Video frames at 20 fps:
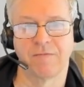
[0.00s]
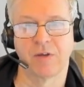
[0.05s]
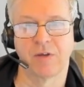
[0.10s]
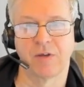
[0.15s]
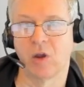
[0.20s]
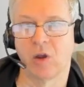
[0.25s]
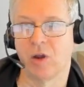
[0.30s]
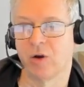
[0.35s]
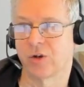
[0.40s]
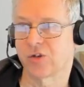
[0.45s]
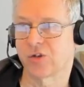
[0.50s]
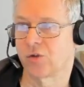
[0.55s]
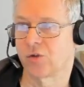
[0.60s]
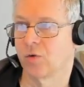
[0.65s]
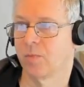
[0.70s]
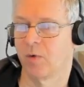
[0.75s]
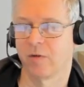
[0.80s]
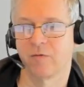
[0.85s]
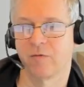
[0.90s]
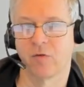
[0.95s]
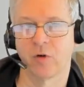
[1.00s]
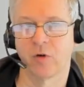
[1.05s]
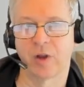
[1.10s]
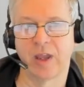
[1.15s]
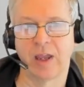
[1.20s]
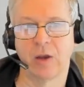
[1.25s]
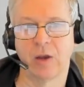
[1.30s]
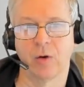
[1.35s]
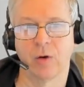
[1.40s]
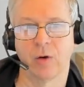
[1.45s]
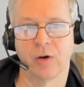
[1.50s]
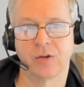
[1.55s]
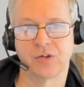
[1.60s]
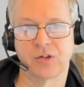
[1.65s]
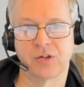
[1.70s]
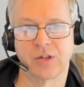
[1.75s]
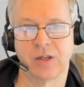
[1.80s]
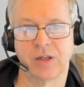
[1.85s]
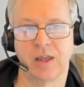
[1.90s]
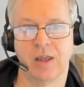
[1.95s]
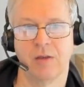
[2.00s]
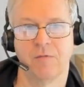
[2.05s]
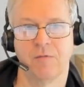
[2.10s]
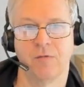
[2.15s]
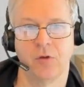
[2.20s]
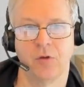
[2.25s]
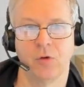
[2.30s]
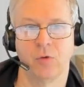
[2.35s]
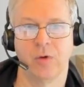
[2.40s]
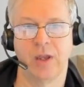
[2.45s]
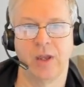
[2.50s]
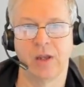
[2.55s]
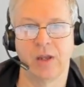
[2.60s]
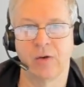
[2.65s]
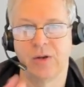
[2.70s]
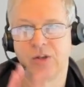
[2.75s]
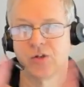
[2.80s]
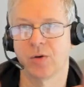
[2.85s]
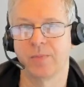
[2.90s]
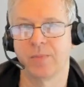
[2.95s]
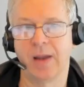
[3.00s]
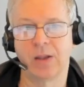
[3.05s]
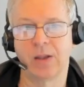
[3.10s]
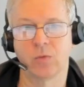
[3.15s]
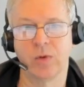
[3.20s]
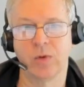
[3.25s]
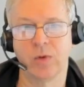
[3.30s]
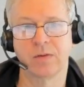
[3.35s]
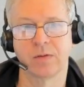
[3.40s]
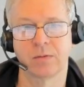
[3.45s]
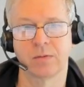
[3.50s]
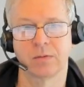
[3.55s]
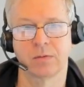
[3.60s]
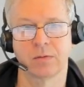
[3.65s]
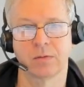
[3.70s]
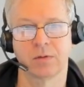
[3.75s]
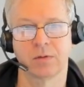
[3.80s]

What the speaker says: gigahertz, 2.4 gigahertz, if you increase your bandwidth,